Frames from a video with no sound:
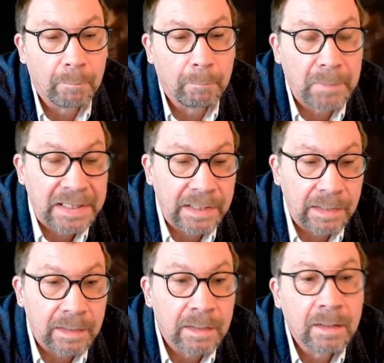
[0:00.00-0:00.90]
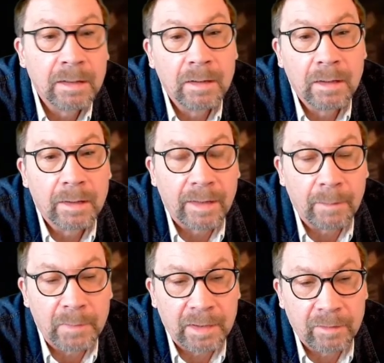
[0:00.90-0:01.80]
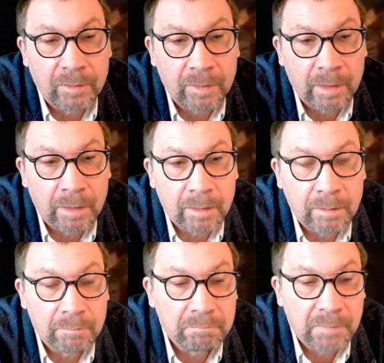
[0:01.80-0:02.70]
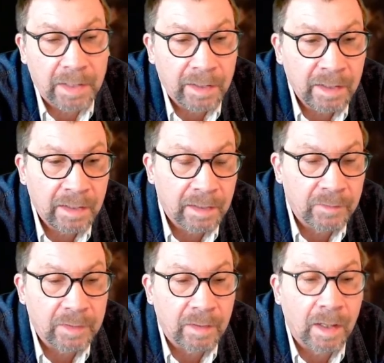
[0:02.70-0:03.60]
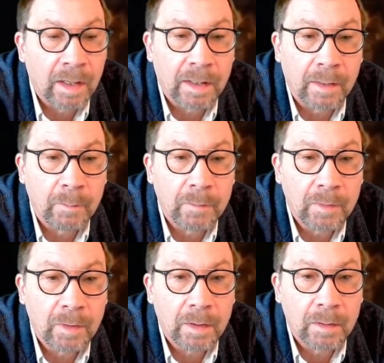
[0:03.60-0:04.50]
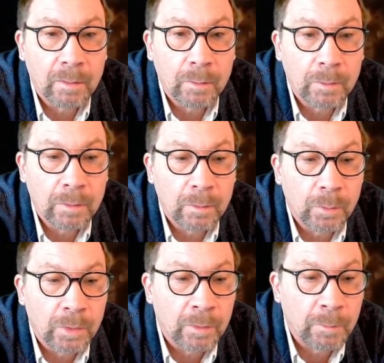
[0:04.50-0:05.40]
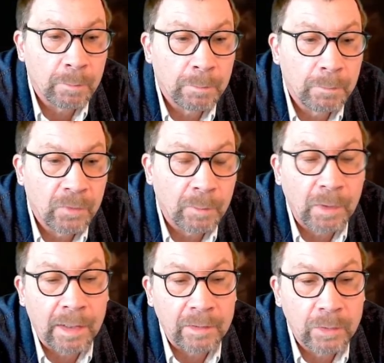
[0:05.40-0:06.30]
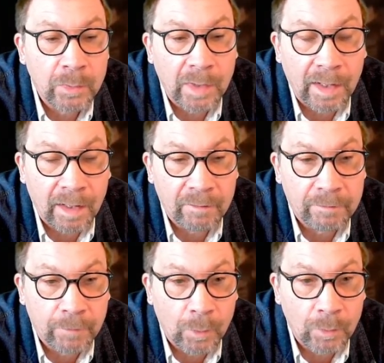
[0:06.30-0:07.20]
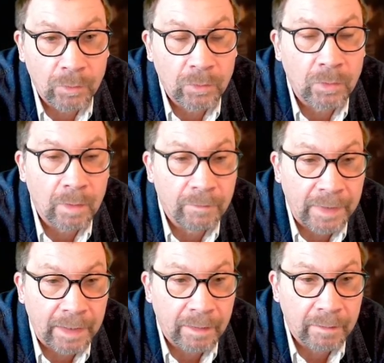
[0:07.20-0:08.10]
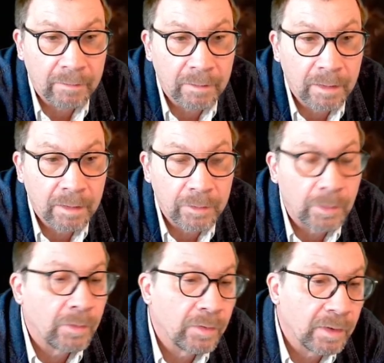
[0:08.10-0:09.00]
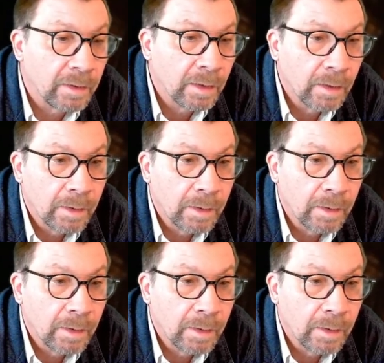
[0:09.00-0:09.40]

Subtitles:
mean. That means that at any given time, we're supplying 2.5 volts to the fan. You can see